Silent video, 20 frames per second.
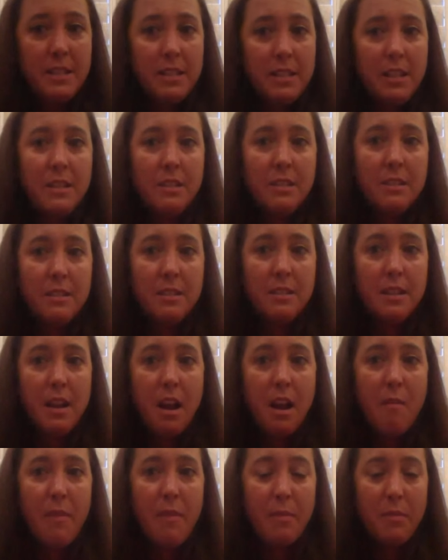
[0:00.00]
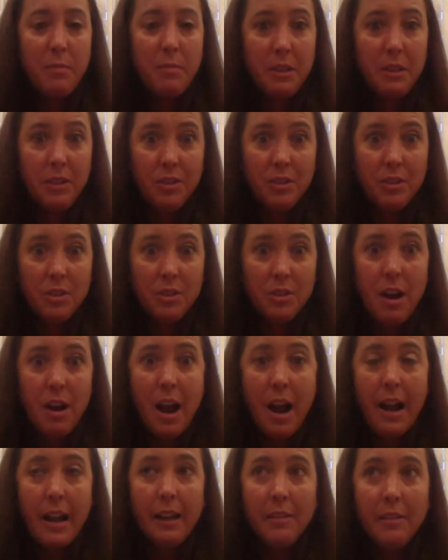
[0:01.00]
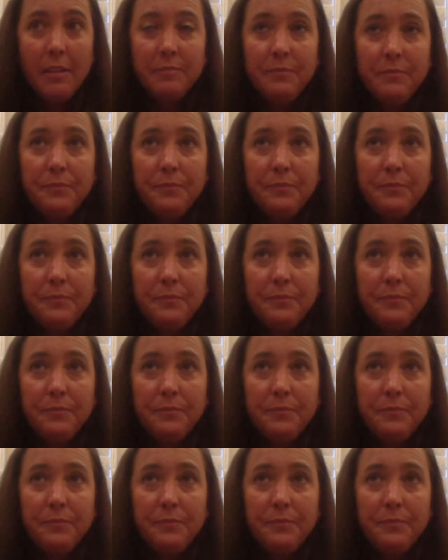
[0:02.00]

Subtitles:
ideas that would be good to try?